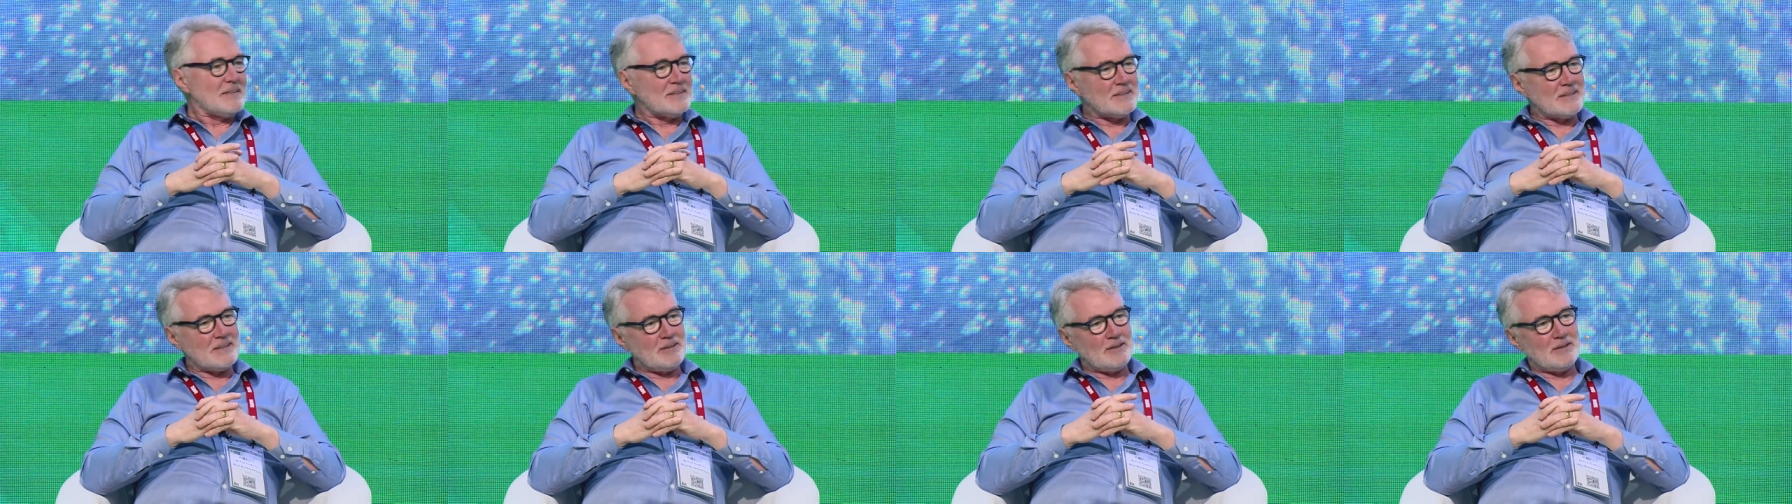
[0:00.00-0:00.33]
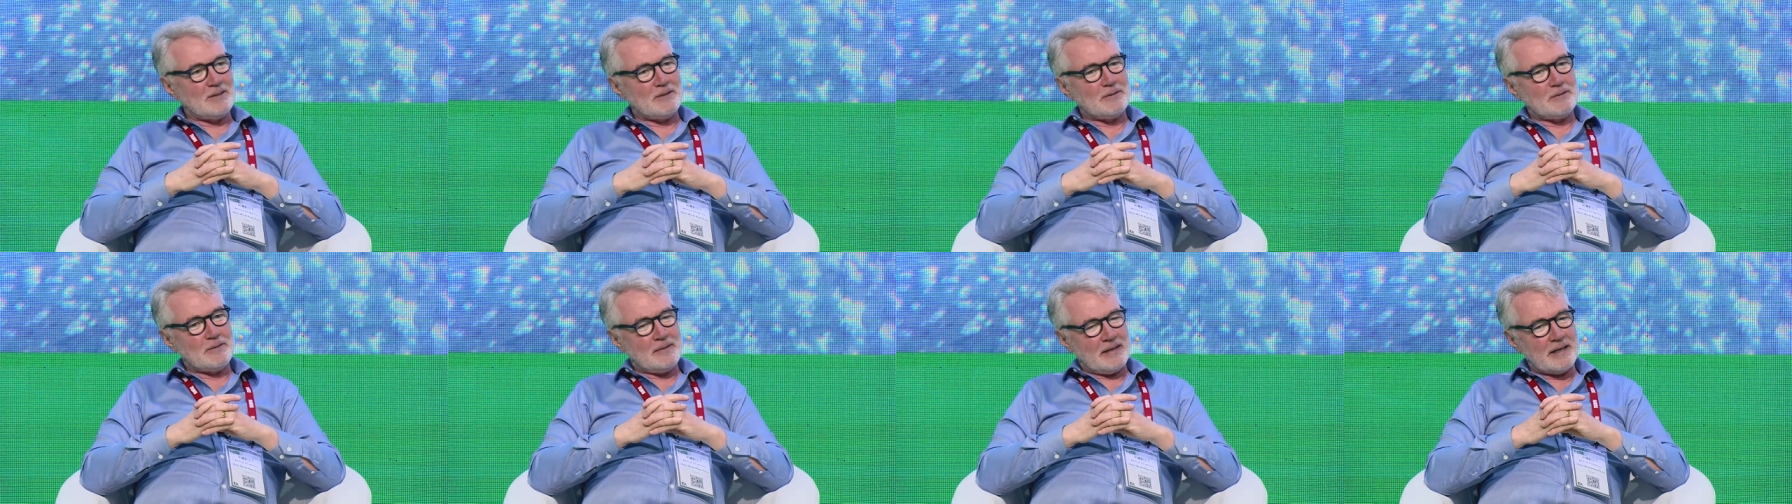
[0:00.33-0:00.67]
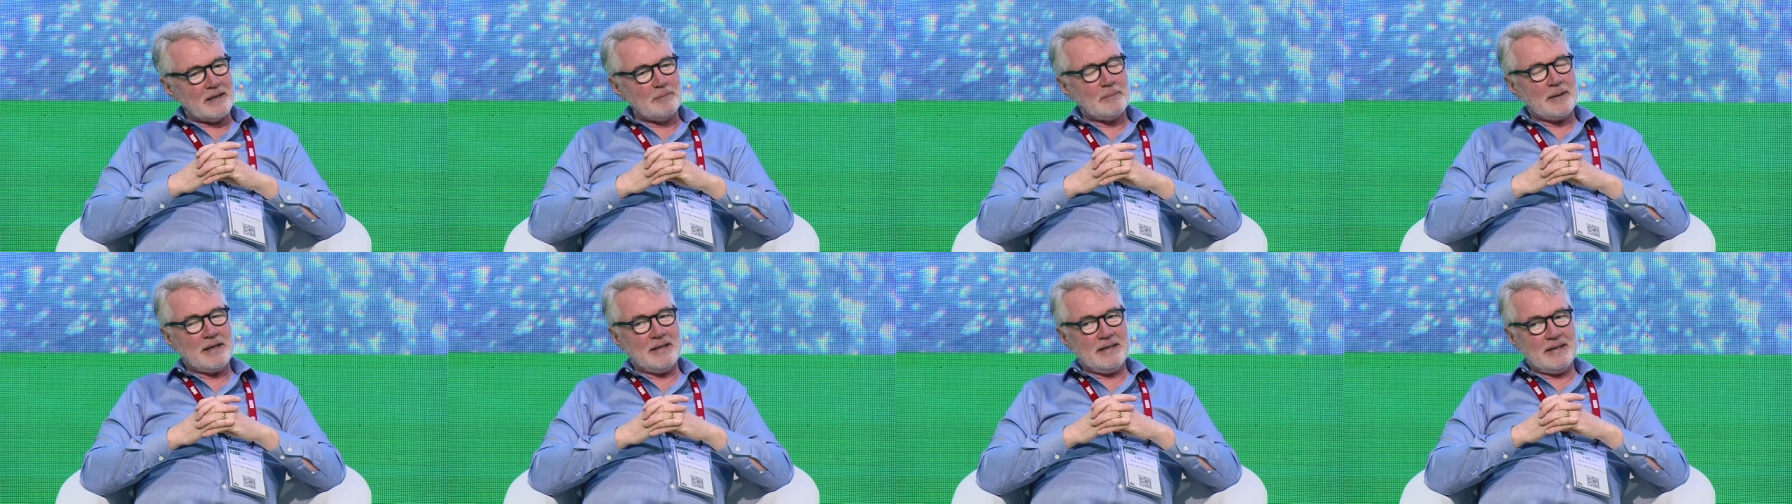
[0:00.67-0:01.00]
So
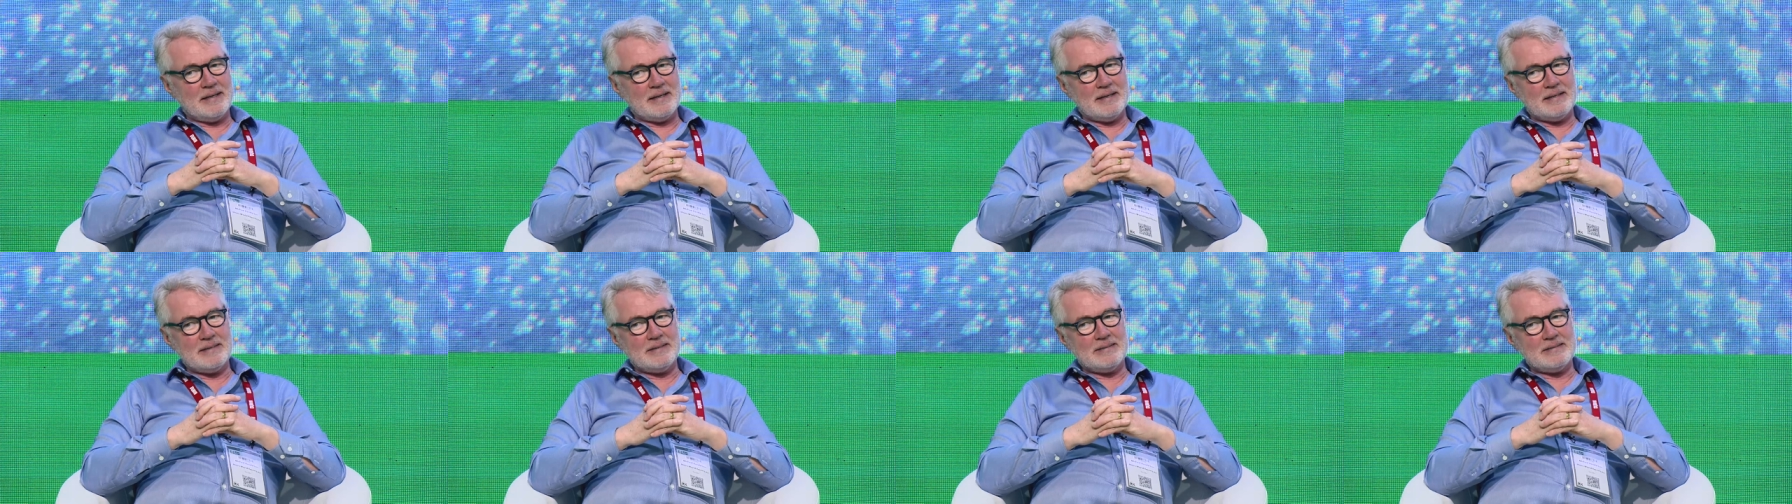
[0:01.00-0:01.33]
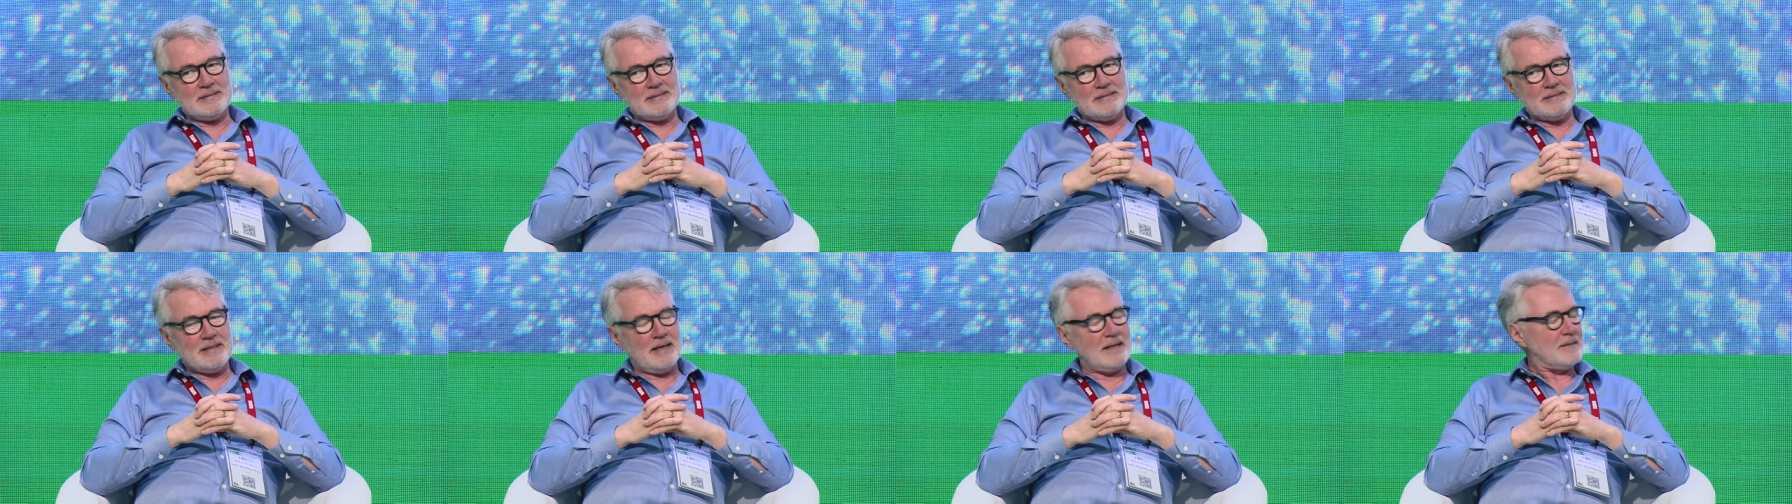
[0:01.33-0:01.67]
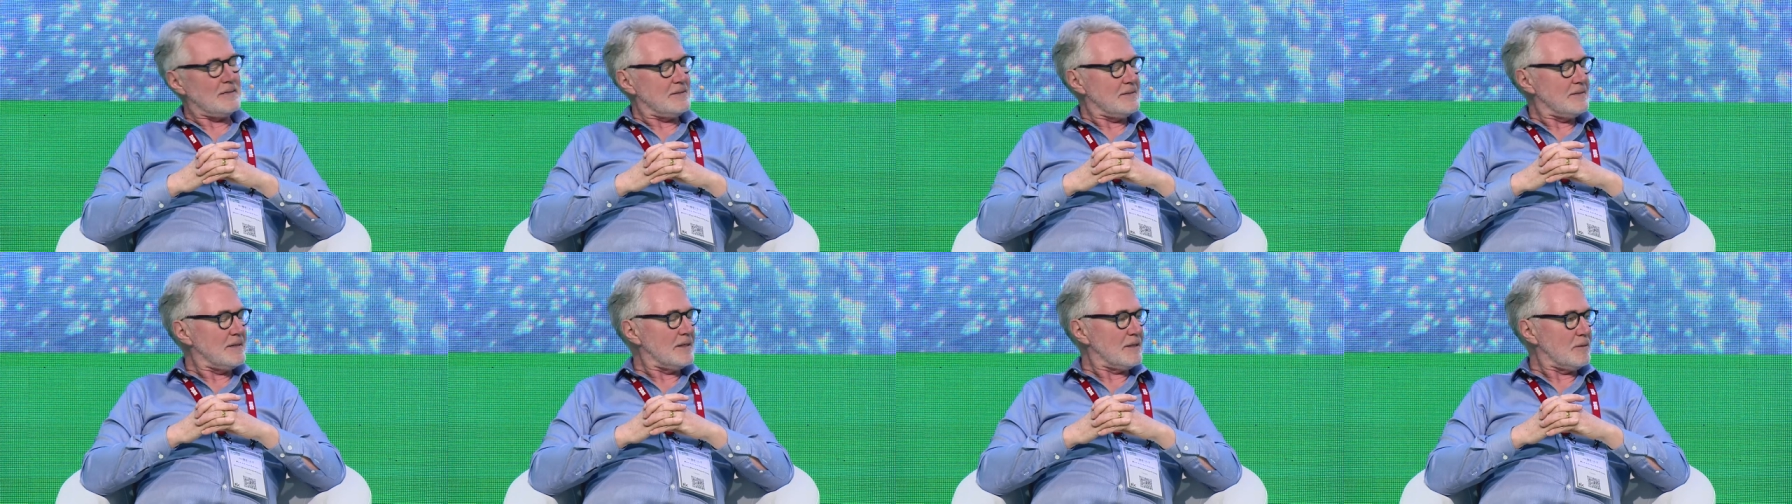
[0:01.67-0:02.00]
it'll be, uh, yeah,
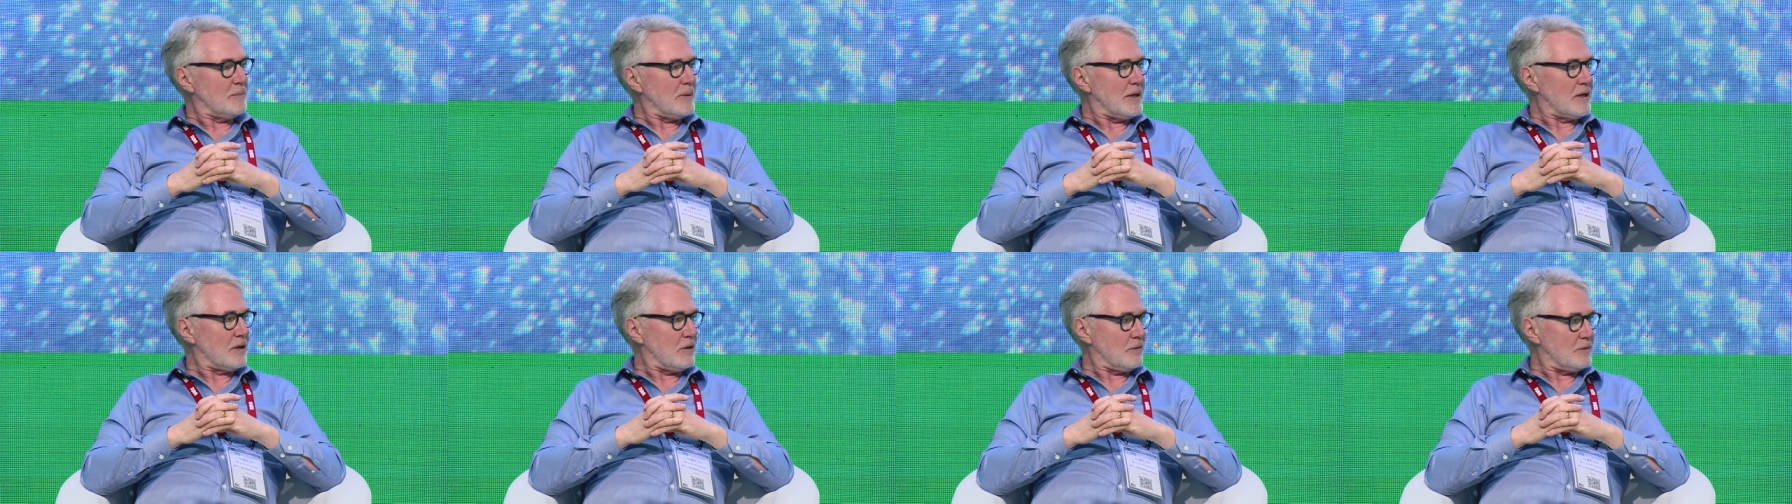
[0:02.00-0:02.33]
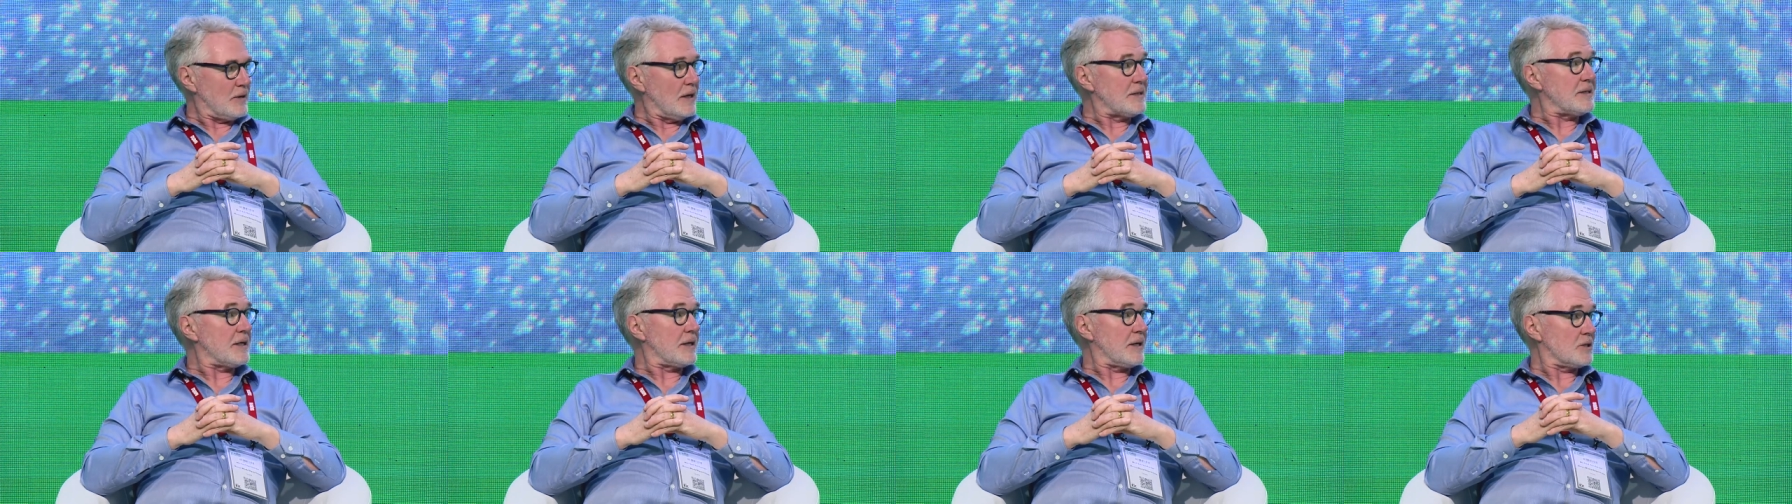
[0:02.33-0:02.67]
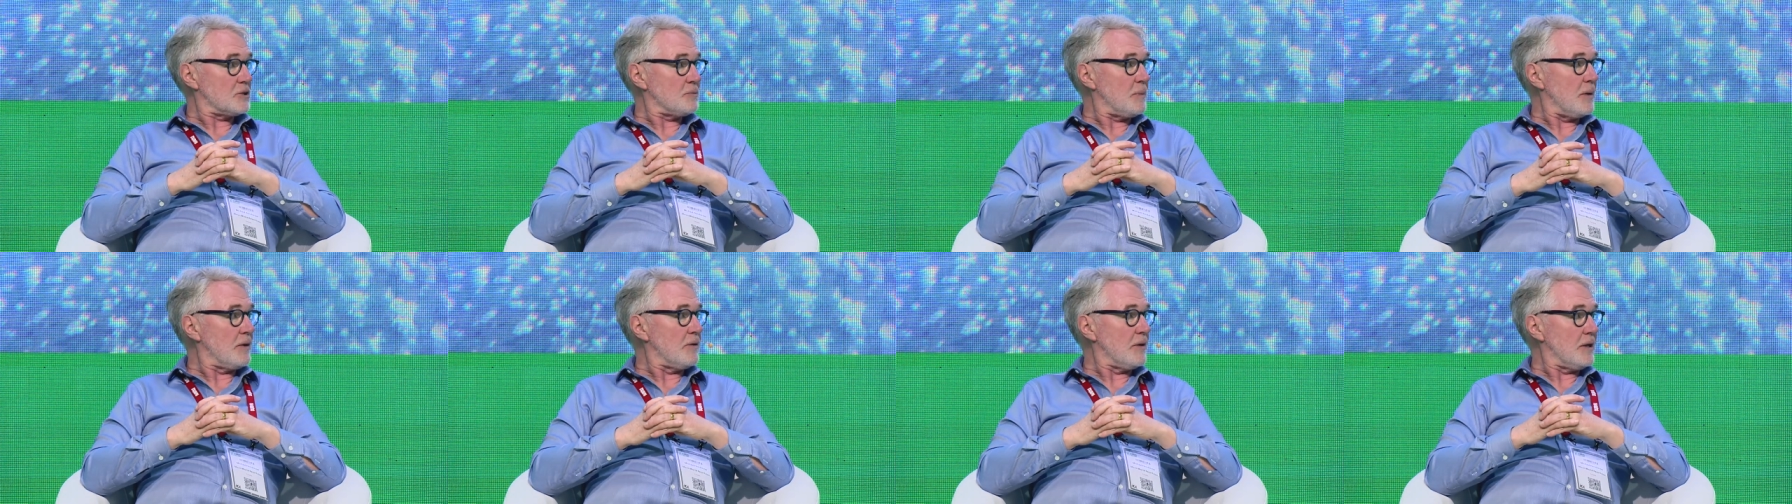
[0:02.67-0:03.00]
it'll be an authentic
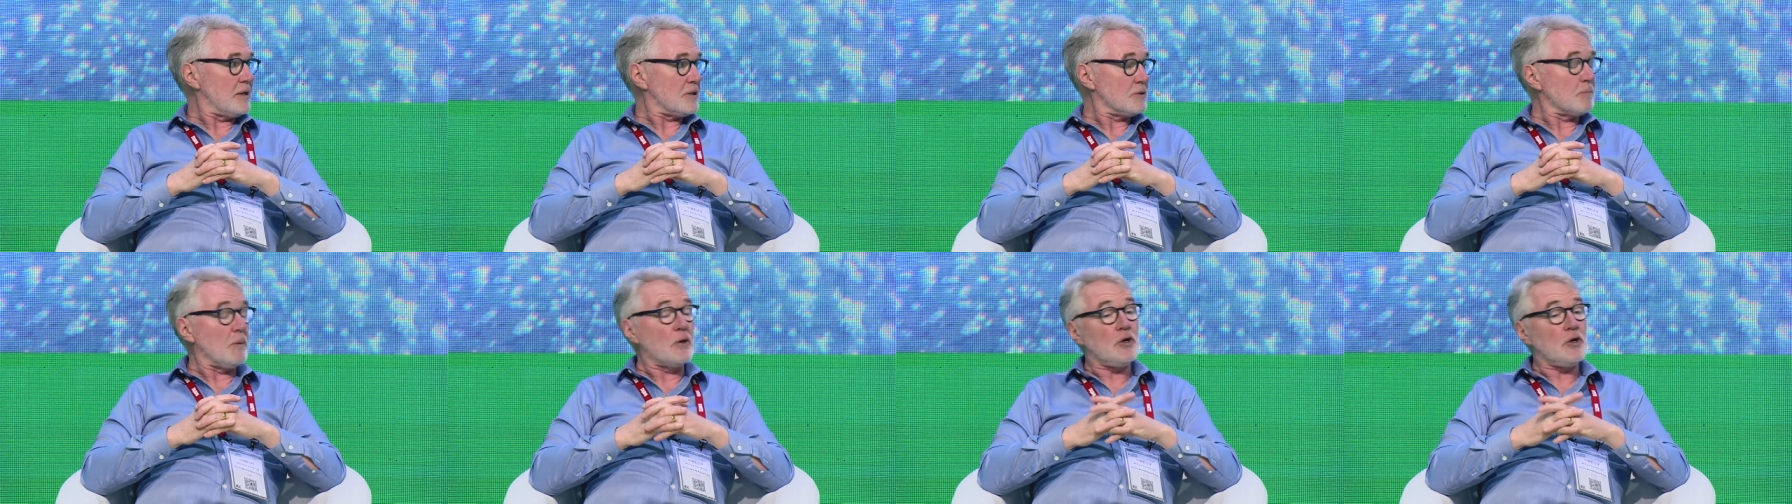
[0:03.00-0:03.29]
experience.